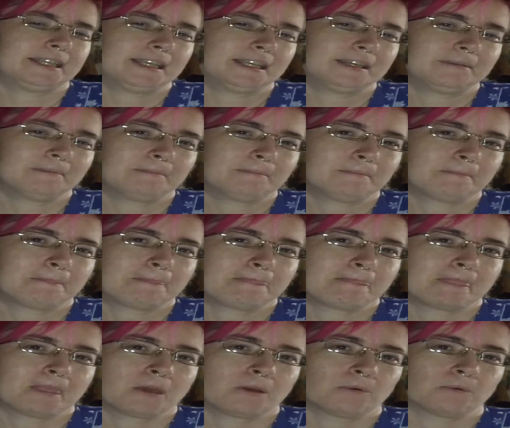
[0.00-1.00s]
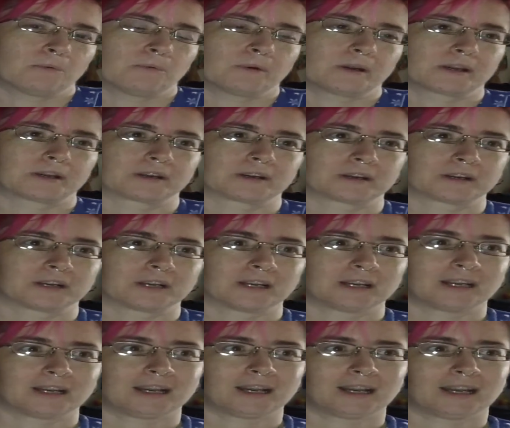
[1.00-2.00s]
him where,
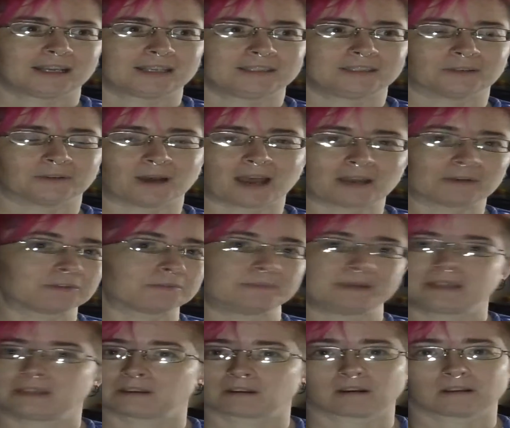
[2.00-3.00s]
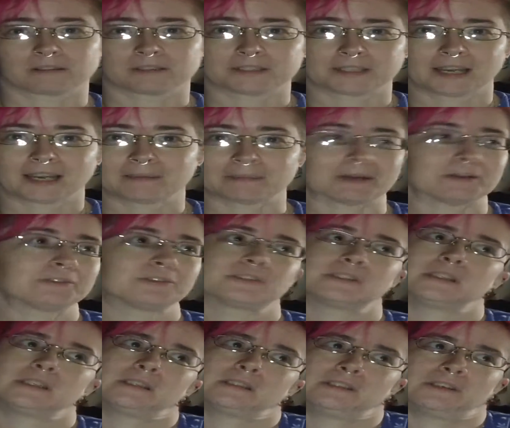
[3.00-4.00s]
you know, I would be there all the time. I was
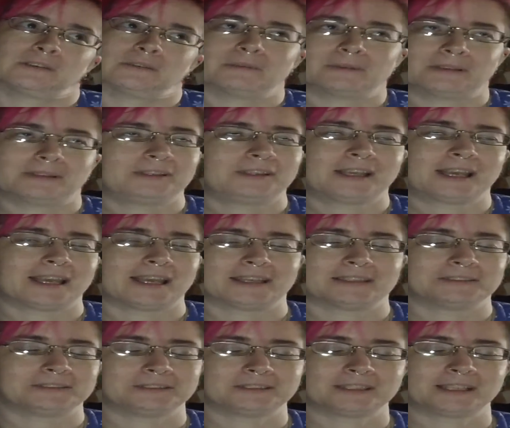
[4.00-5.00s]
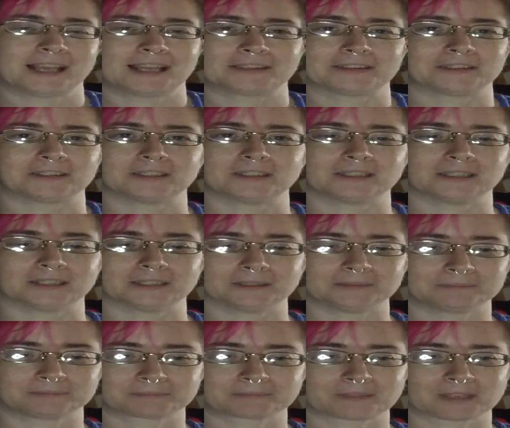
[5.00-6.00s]
seeing, you know, at the uh,
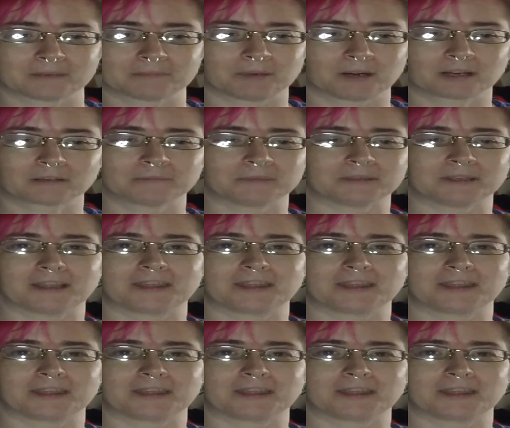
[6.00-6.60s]
apartment,